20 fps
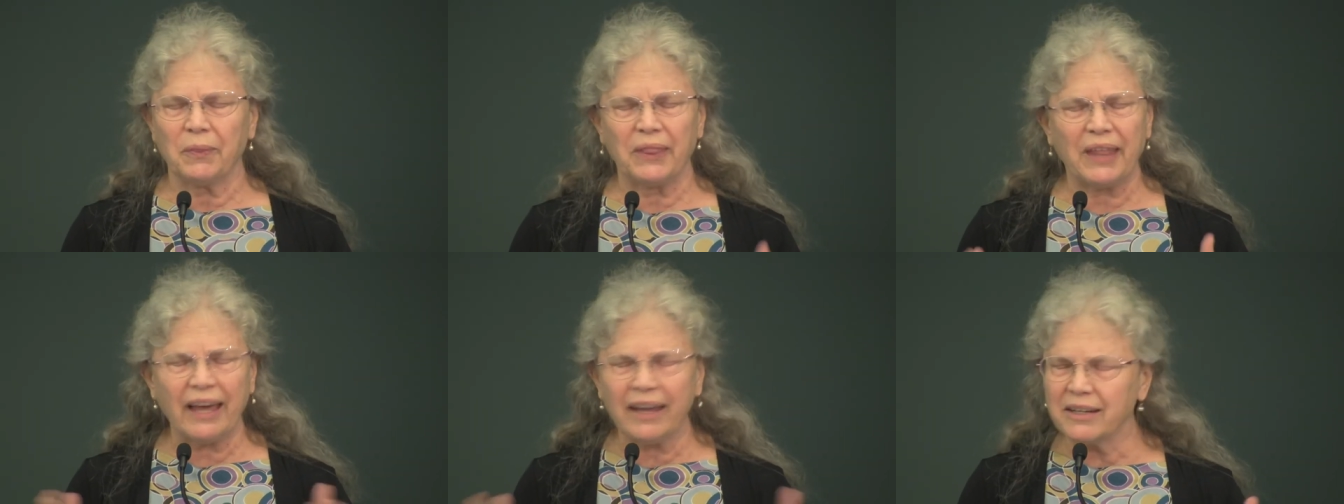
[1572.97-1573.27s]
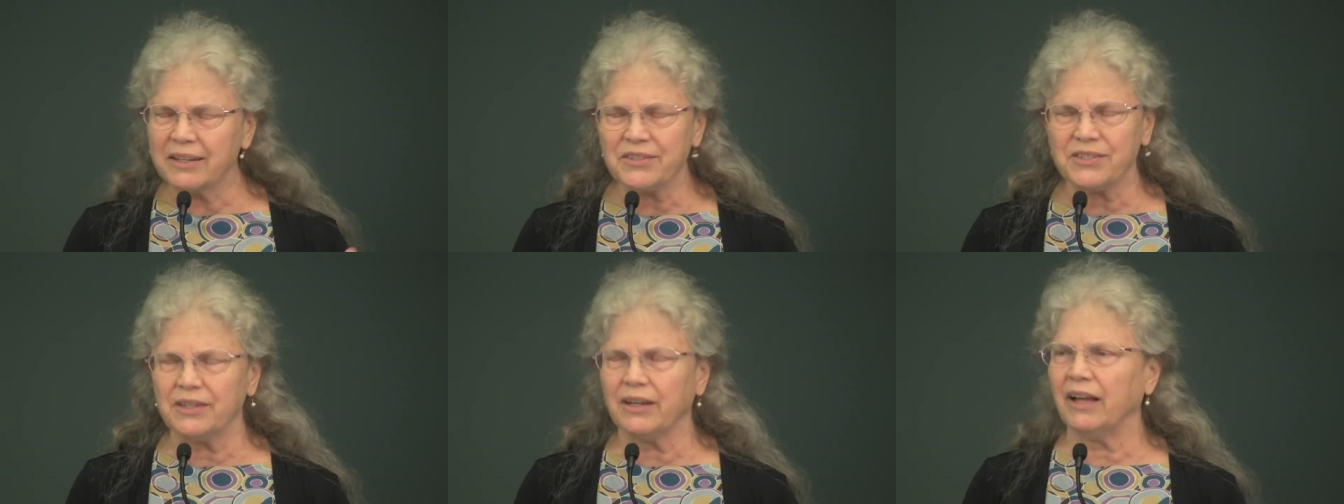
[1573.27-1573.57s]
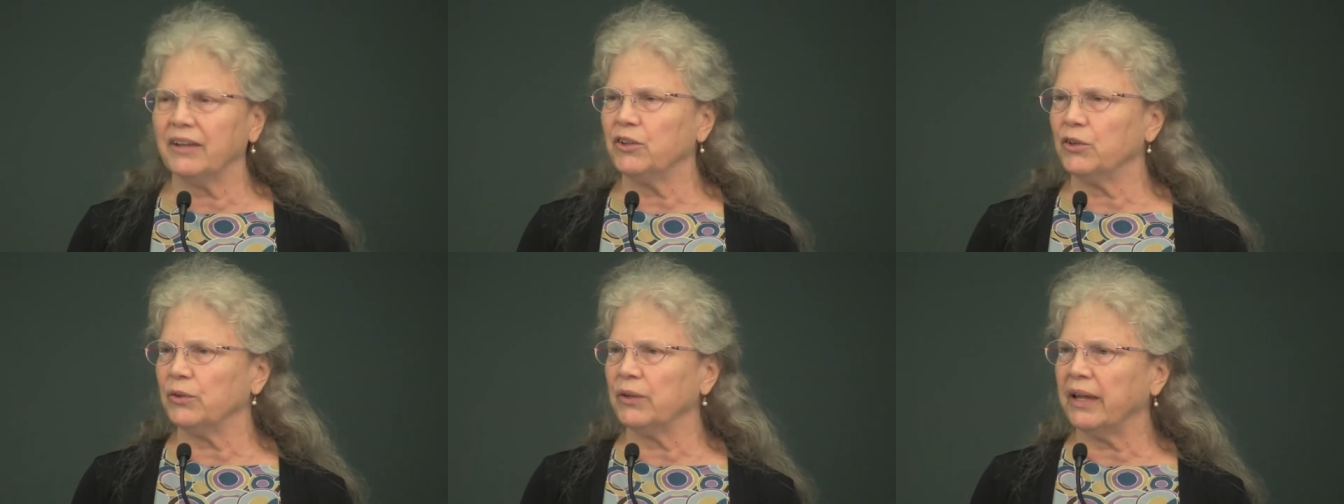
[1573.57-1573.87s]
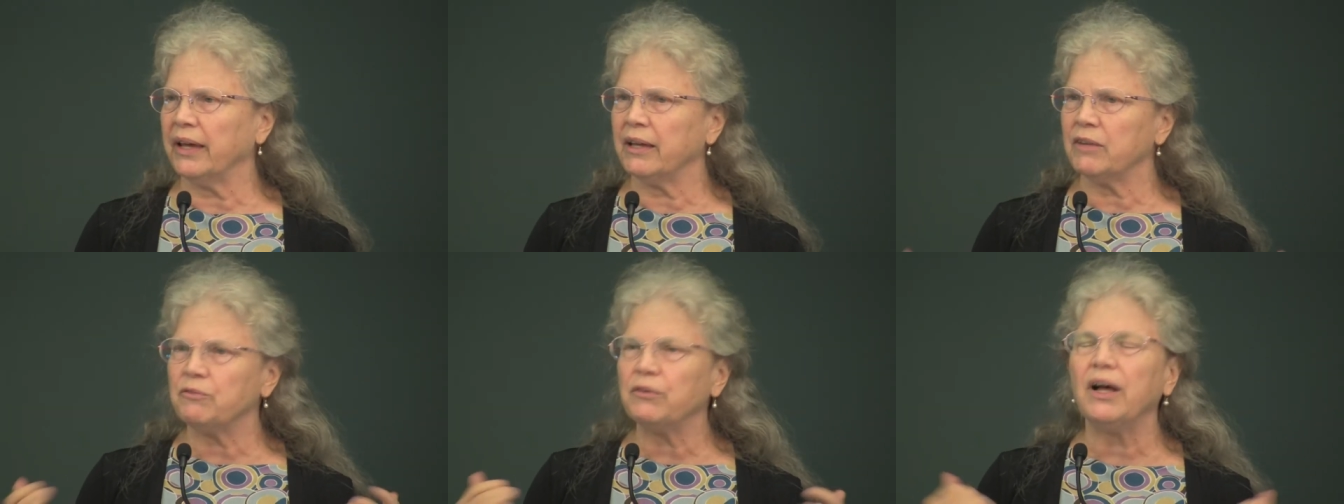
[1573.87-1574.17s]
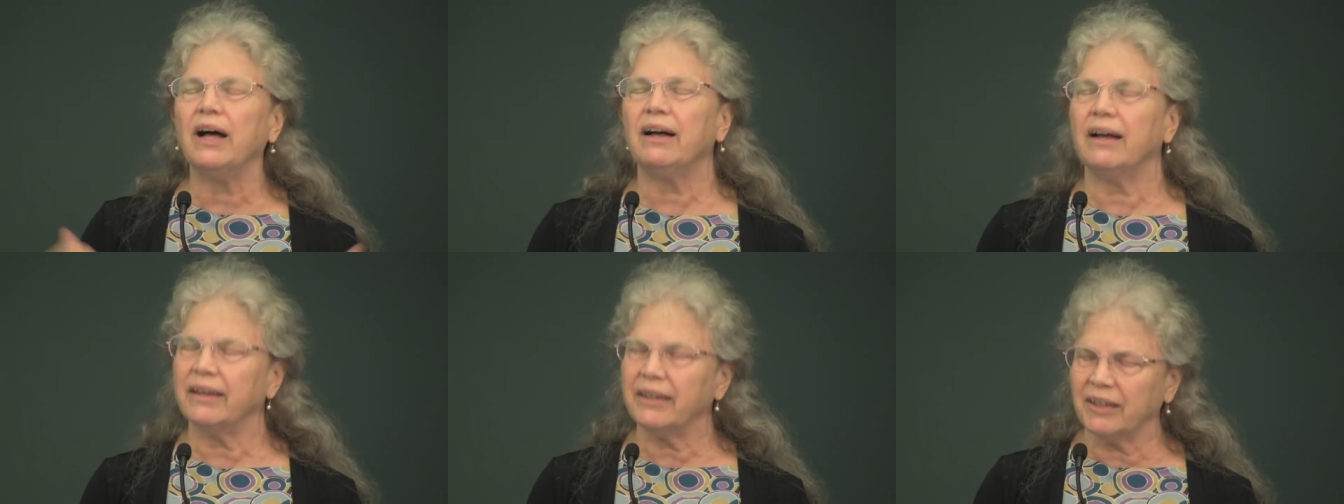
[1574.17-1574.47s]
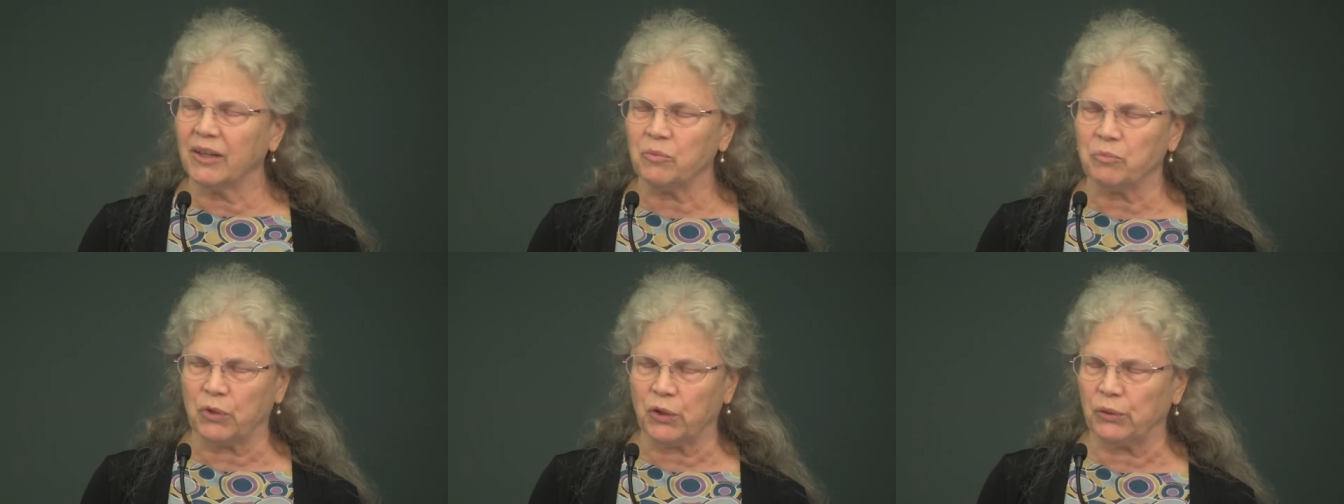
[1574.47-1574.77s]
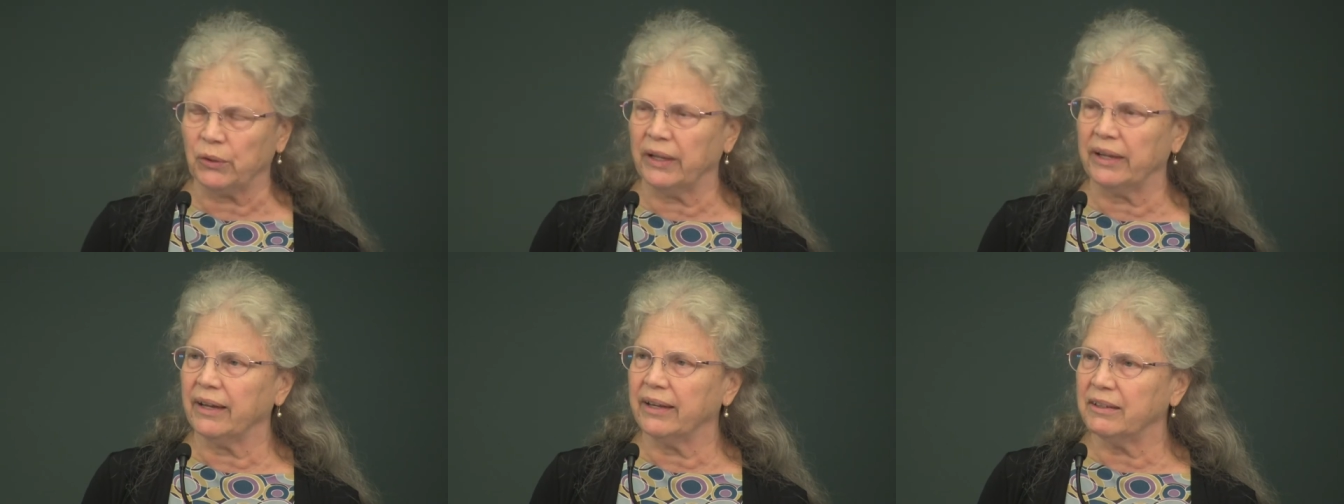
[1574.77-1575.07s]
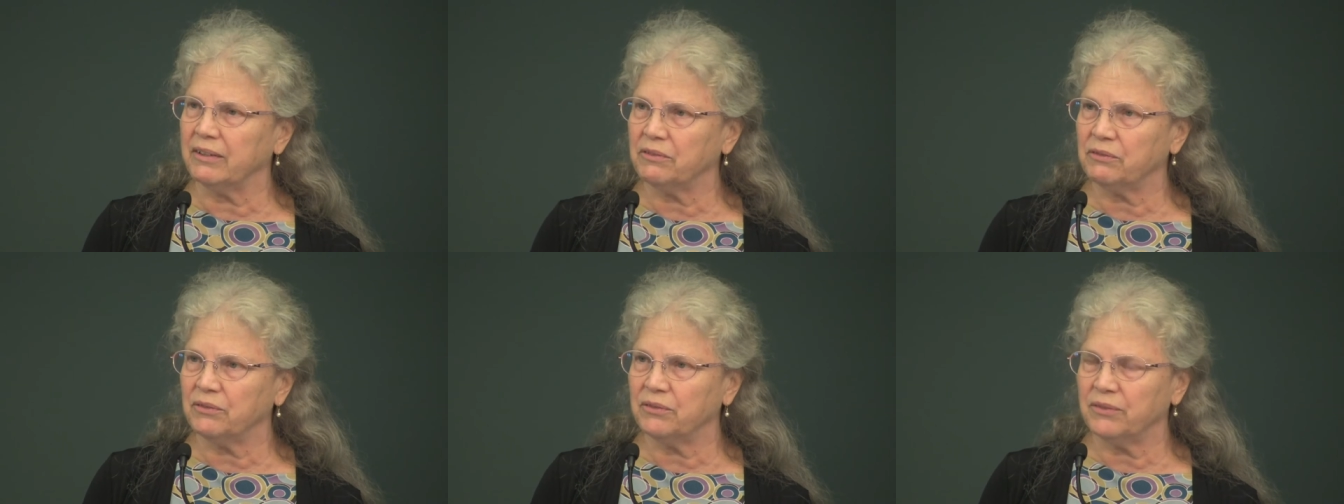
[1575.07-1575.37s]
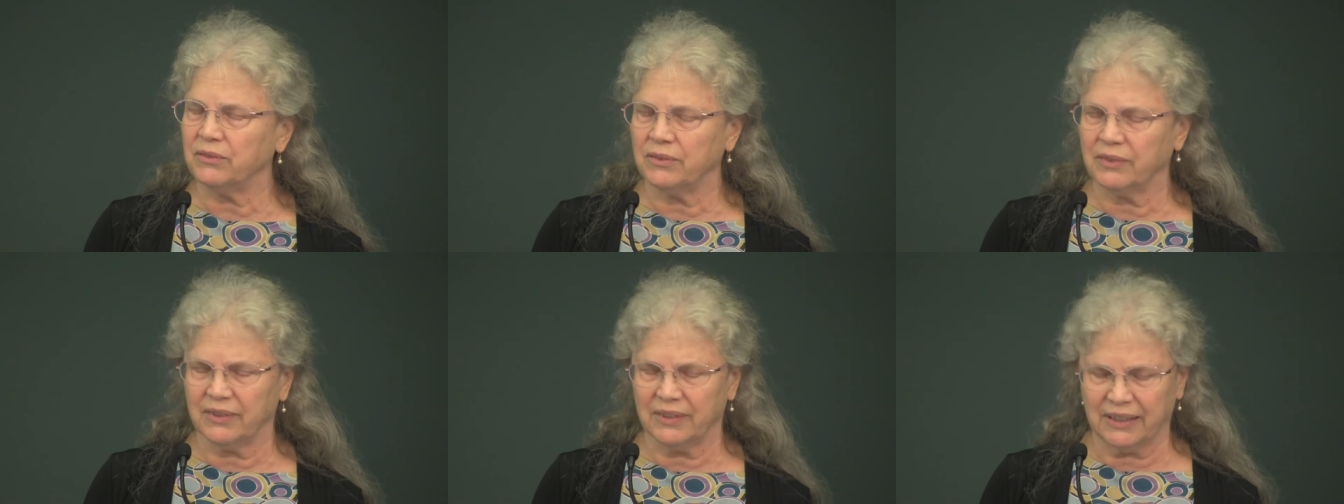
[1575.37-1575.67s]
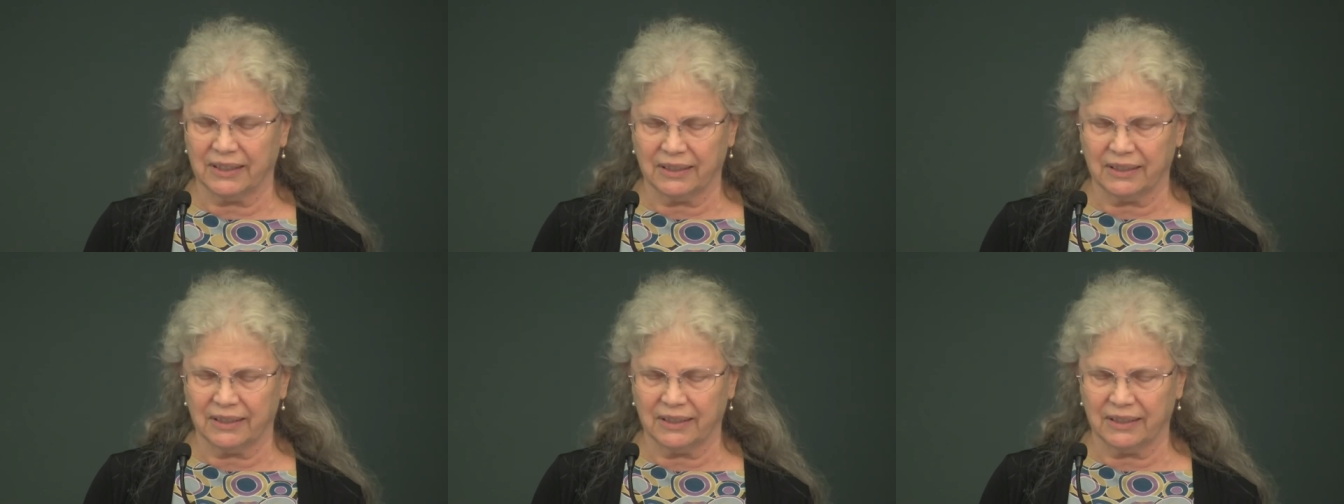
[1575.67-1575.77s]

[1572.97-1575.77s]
That is not your life. I am your life.